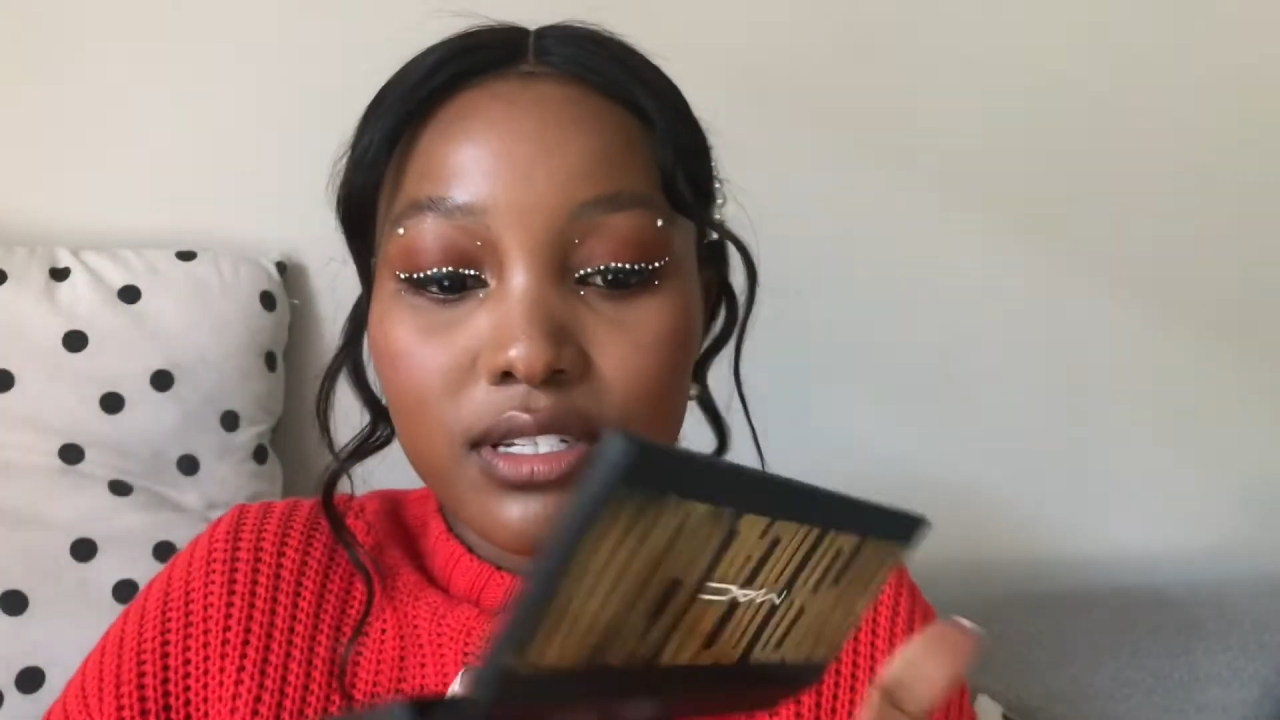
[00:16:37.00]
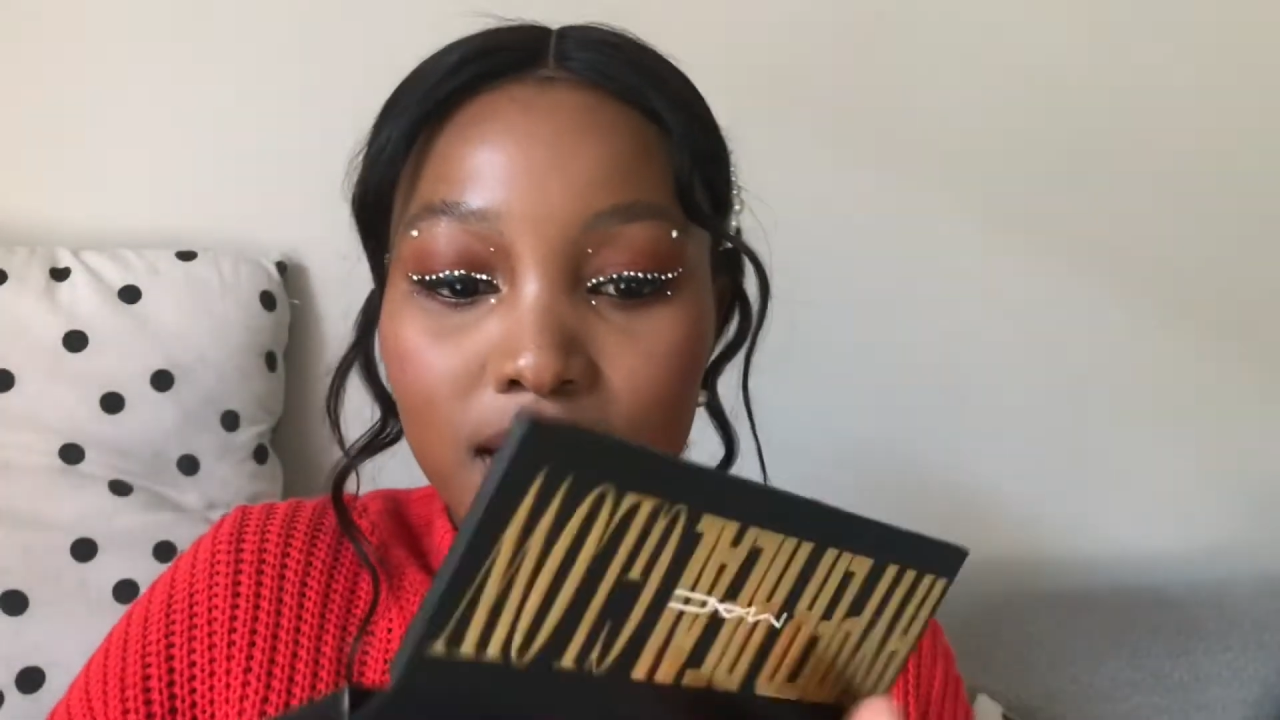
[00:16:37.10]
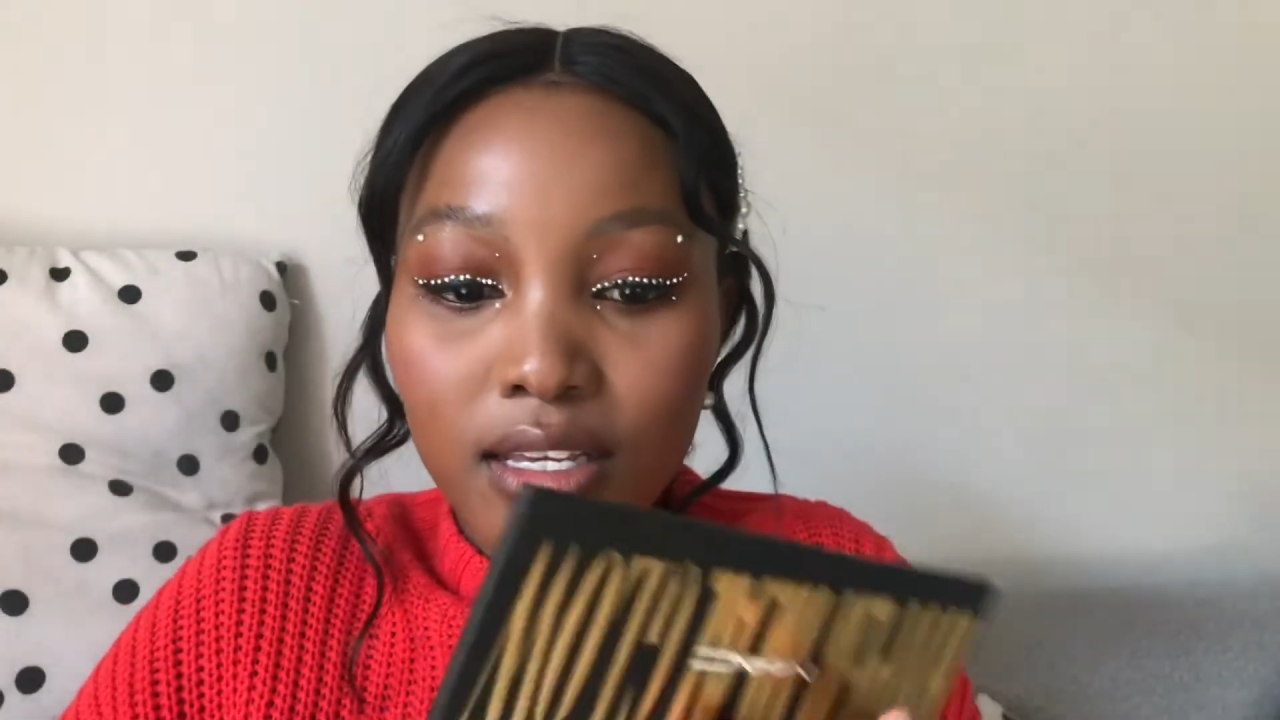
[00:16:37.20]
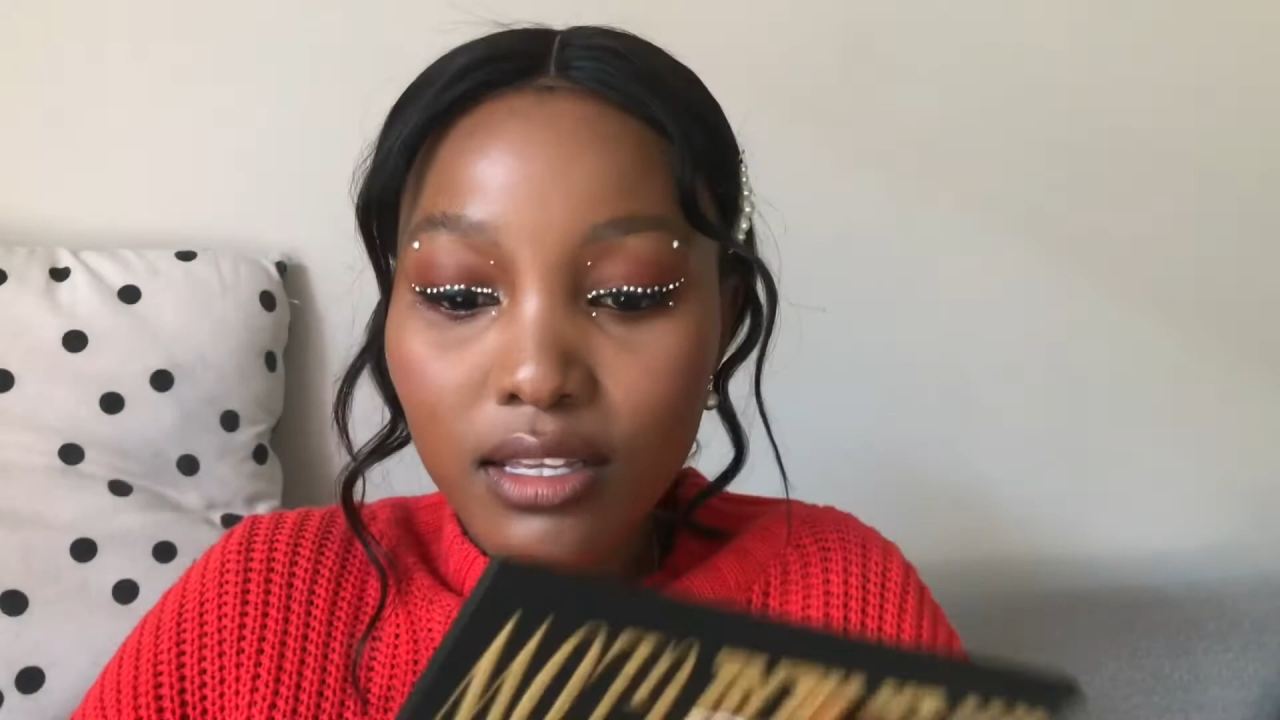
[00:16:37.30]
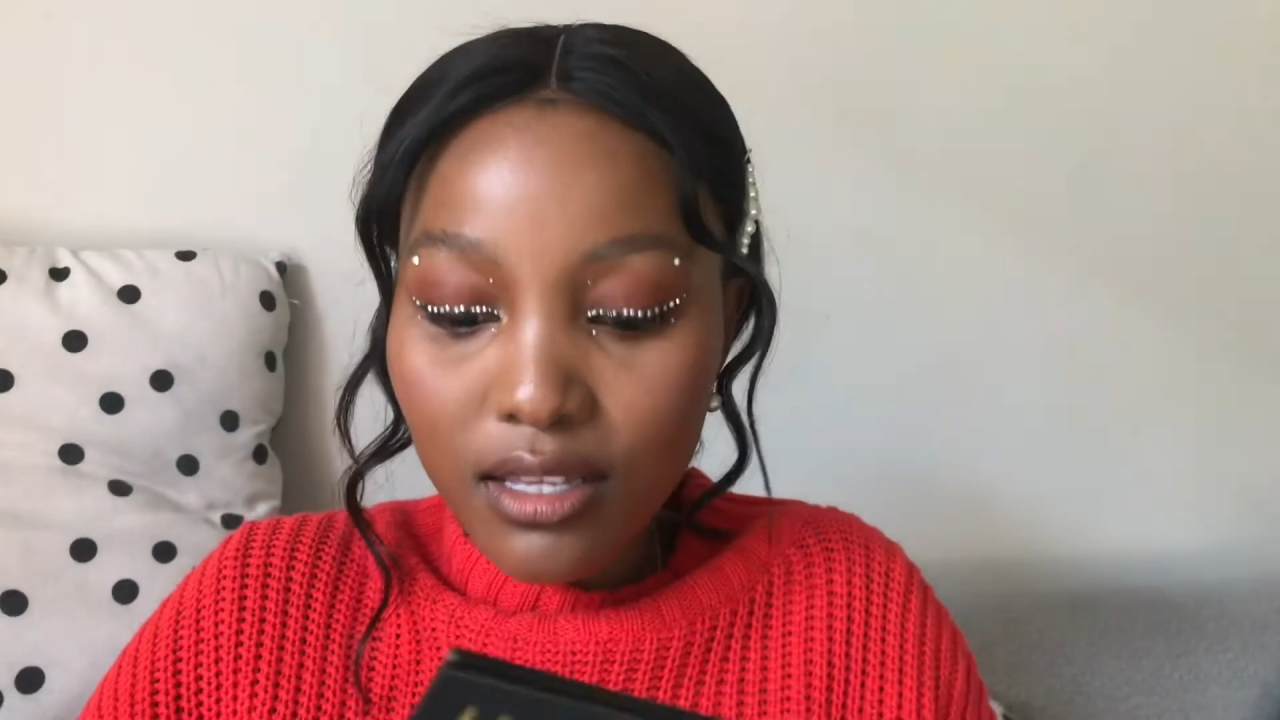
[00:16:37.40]

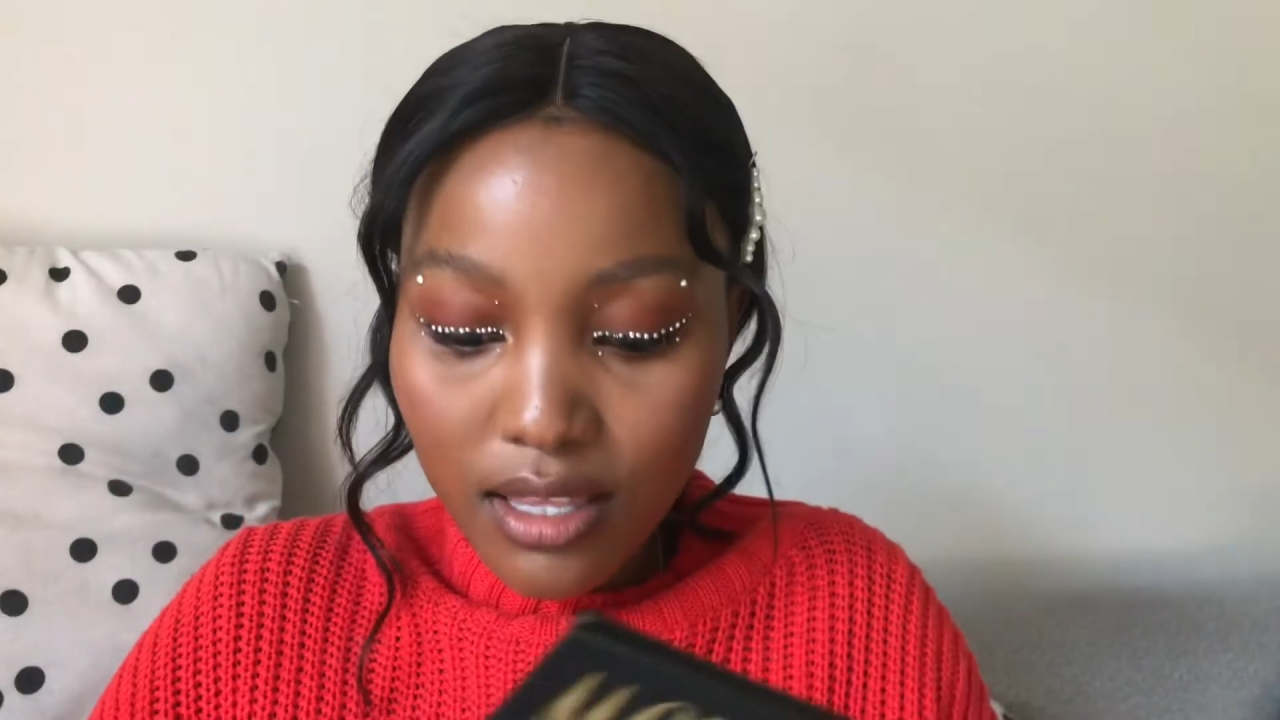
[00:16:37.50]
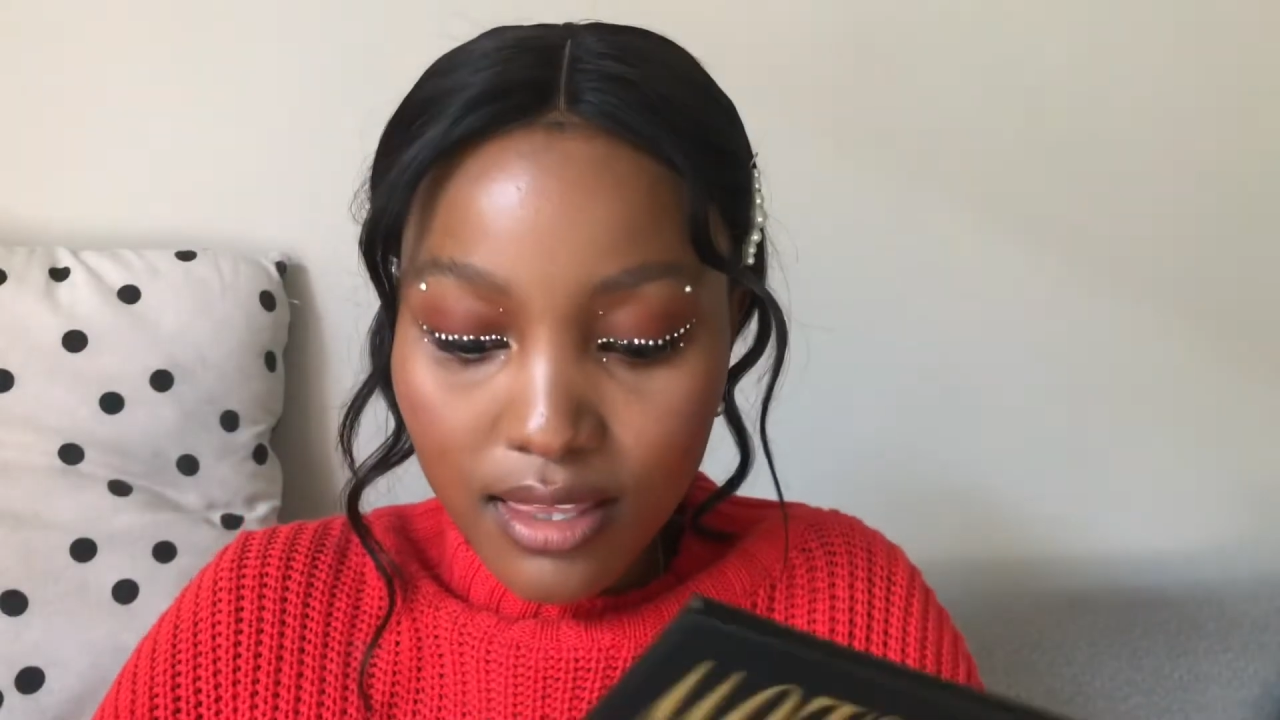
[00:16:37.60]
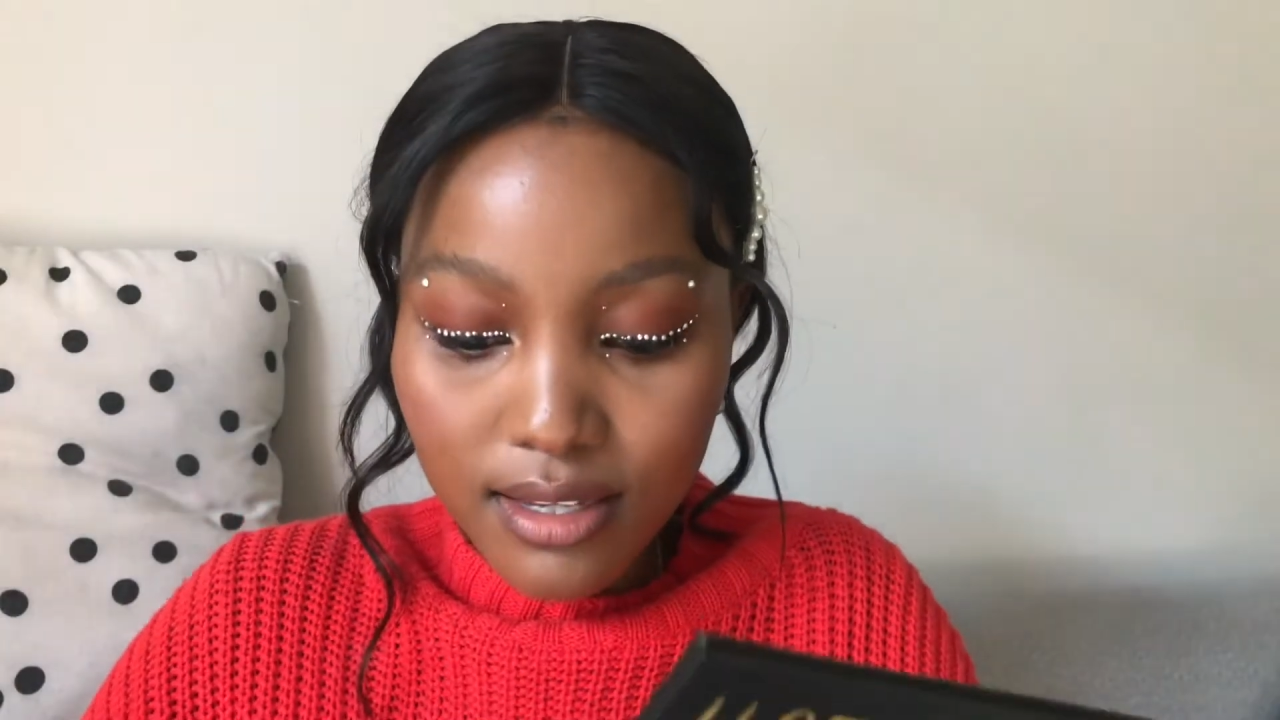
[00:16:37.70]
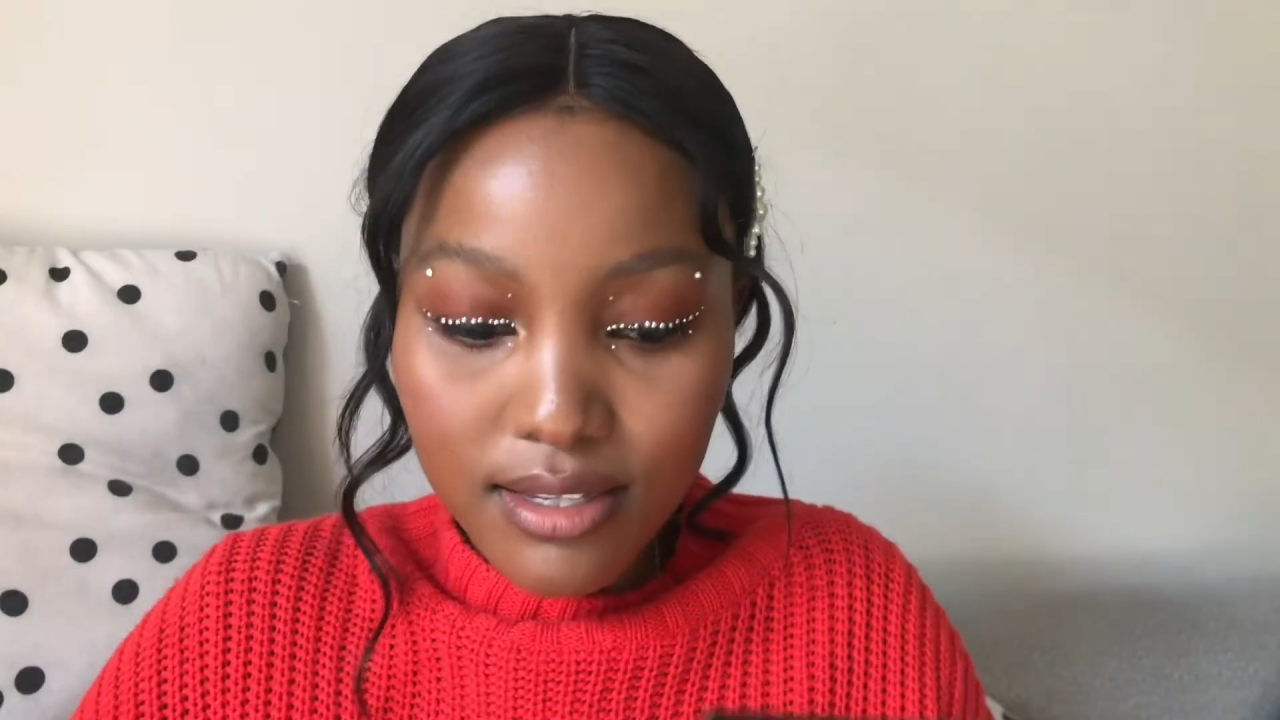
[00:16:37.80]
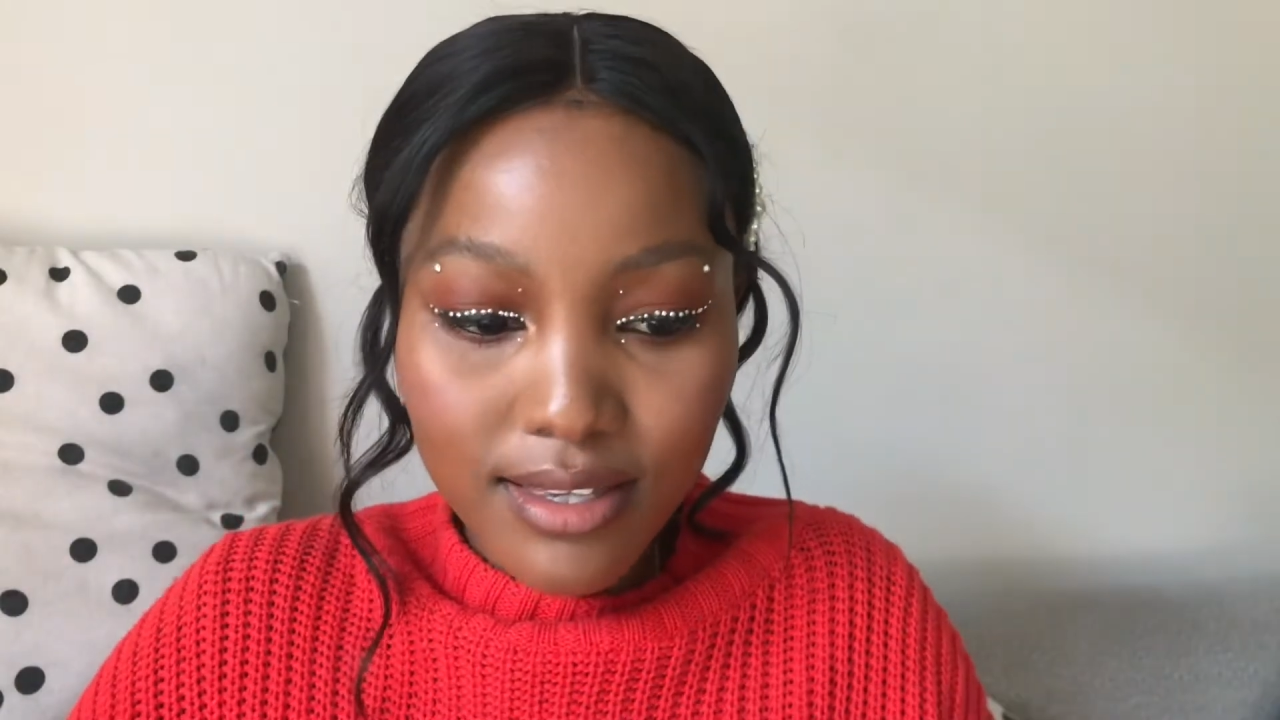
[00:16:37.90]
like these